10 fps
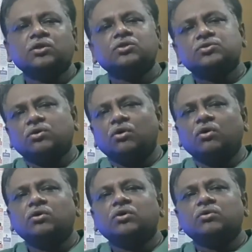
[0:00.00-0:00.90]

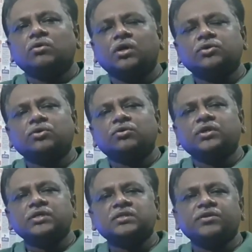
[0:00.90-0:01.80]
So through
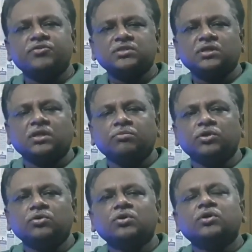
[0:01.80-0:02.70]
this literature
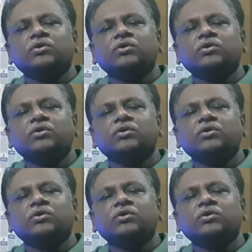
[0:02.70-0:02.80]
review,